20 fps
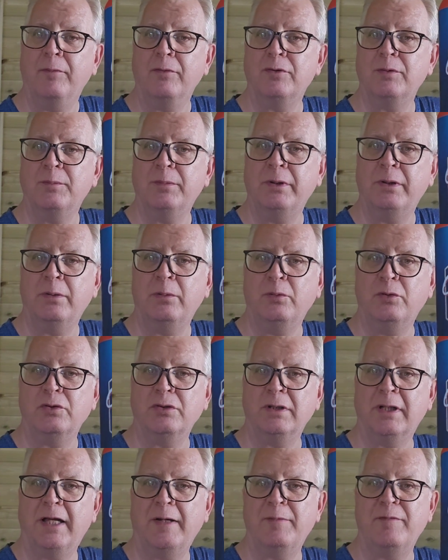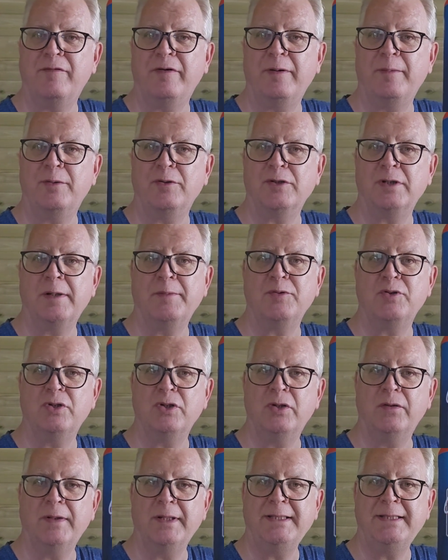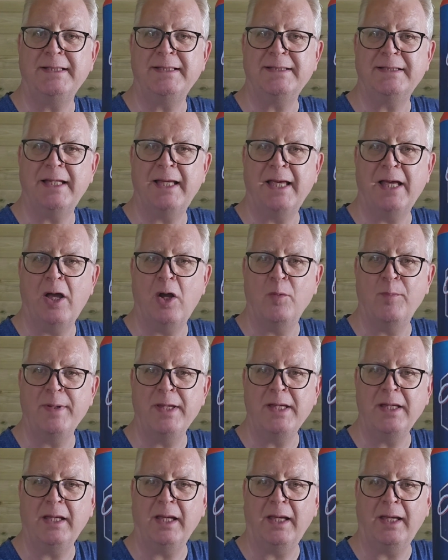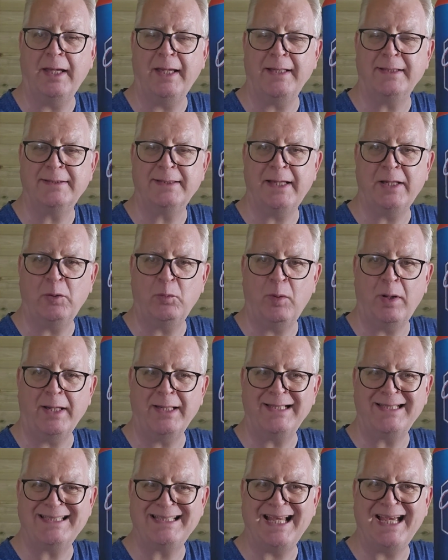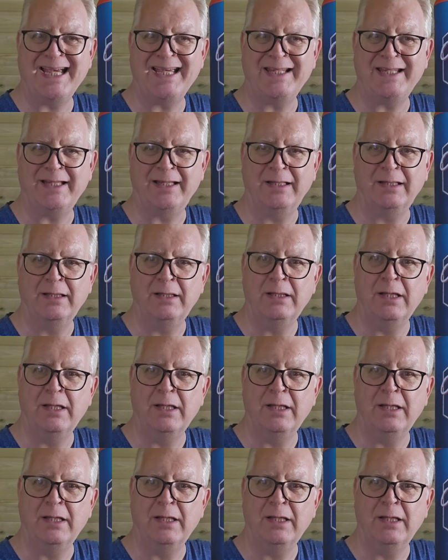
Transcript: Somebody who doesn't like me very much, I'm sure. This is Omega. It's a white cider.